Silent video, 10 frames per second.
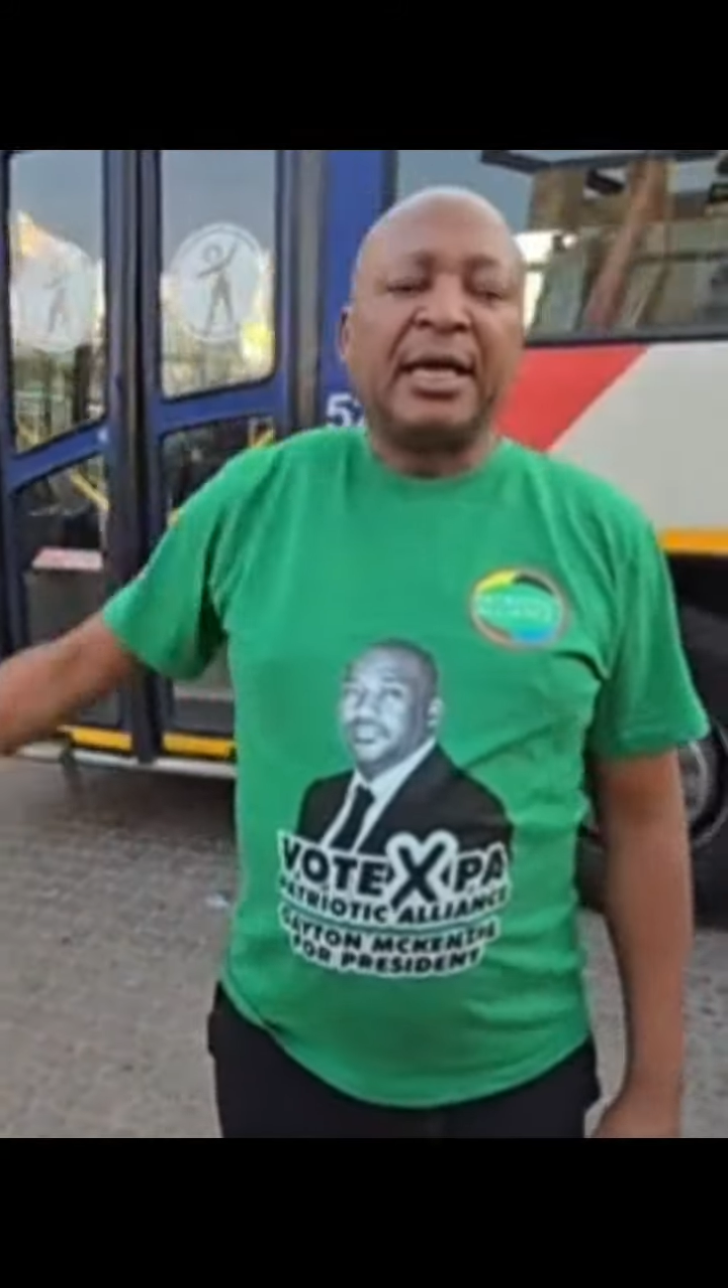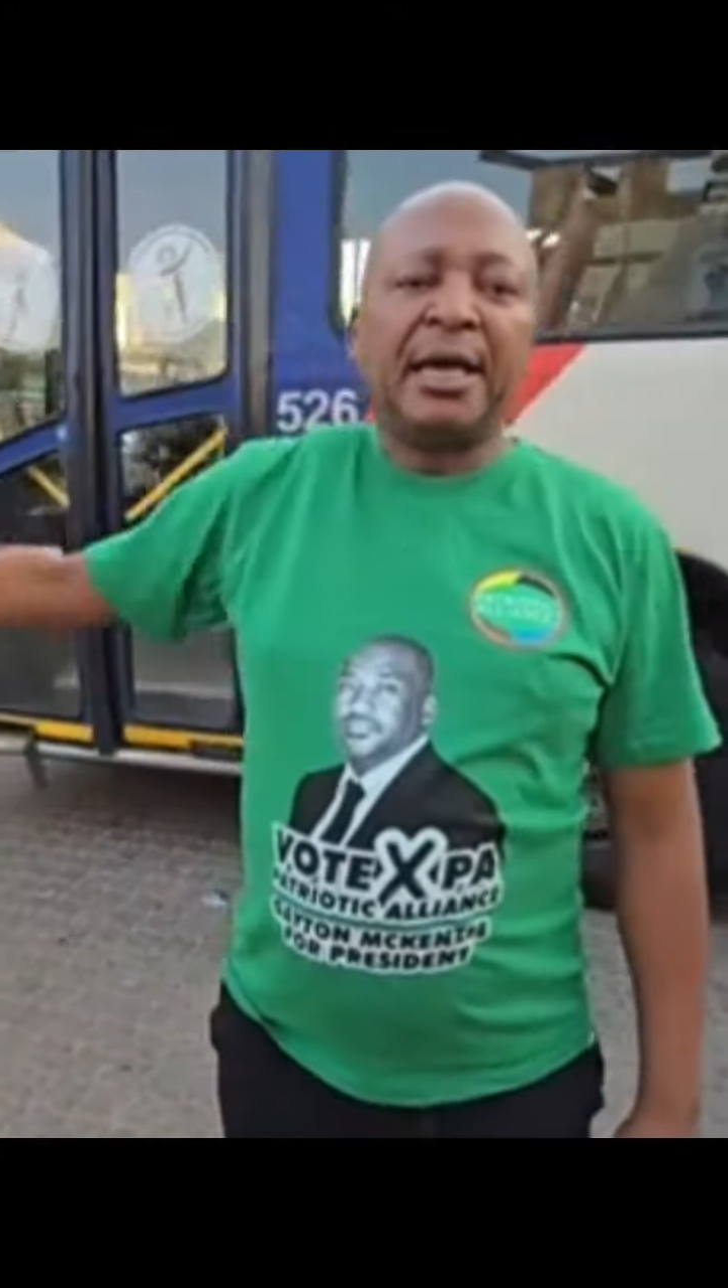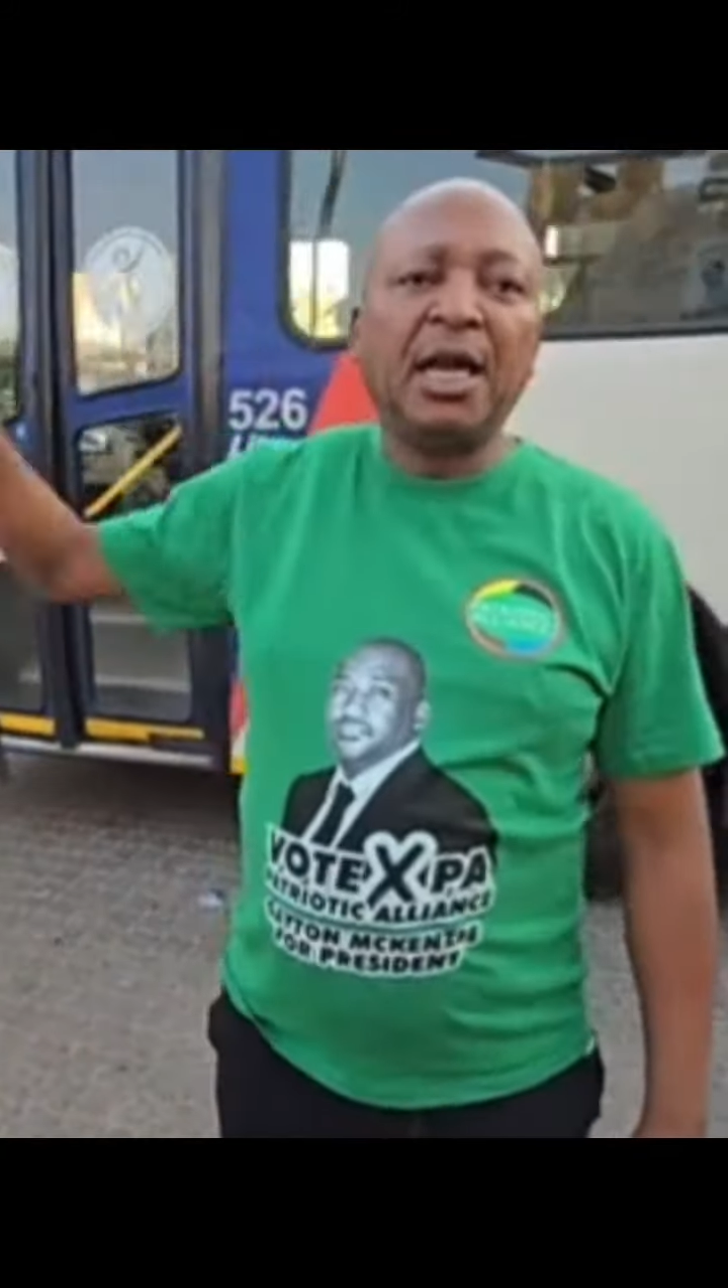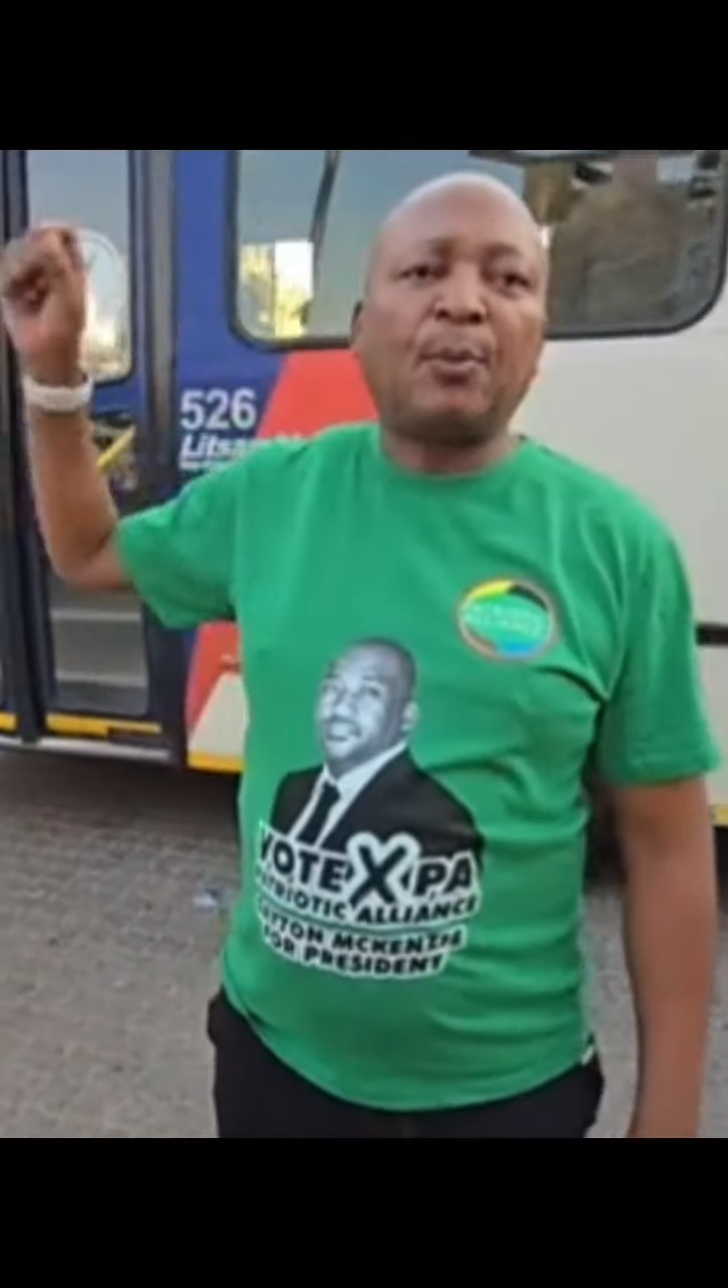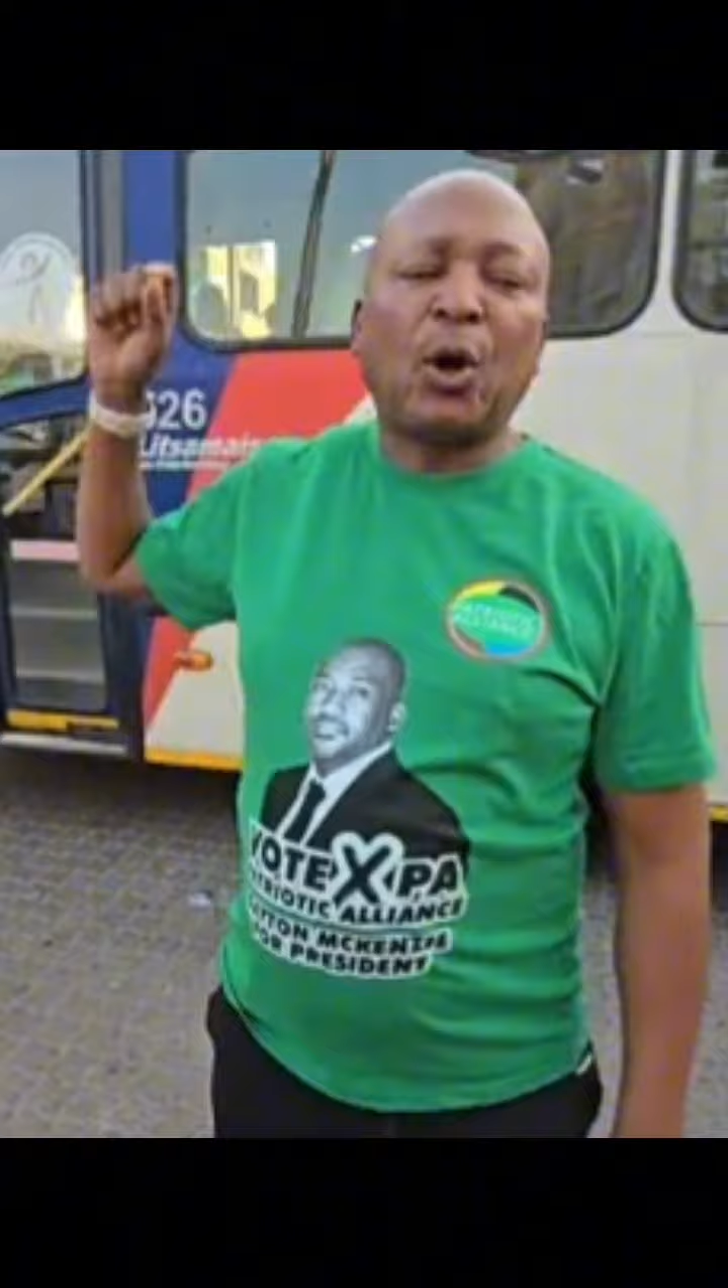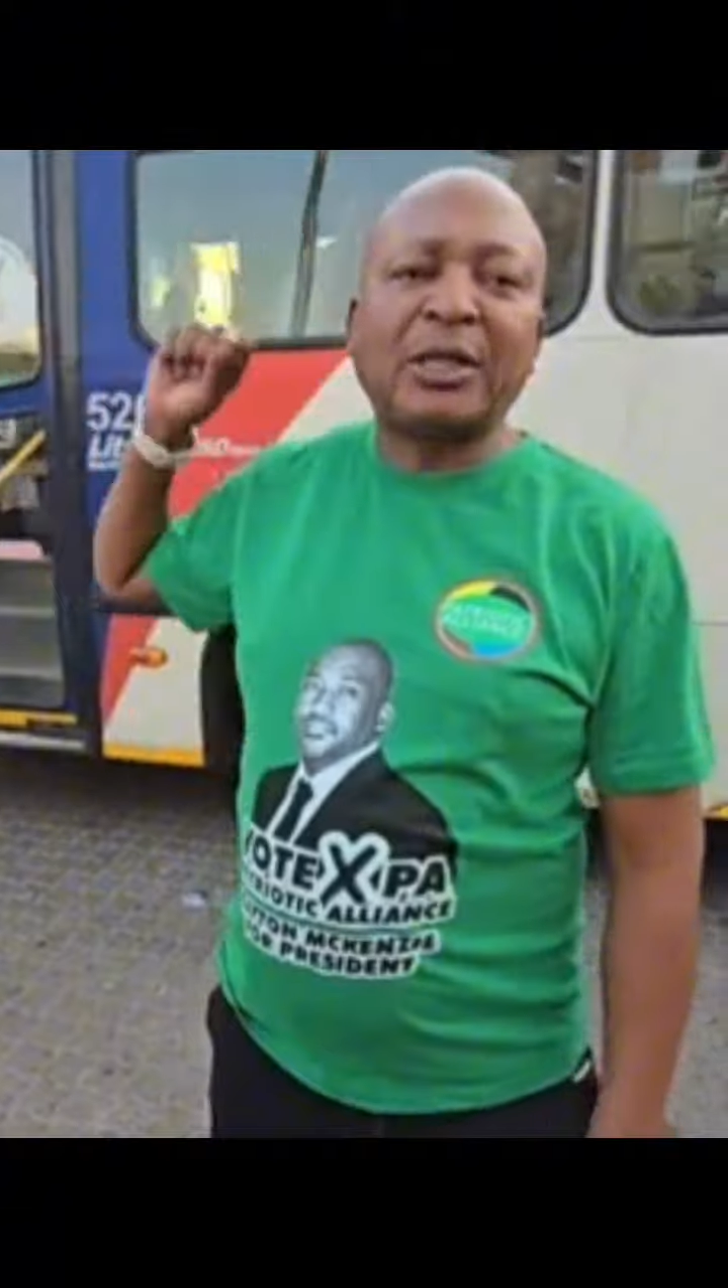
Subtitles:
Hillbro,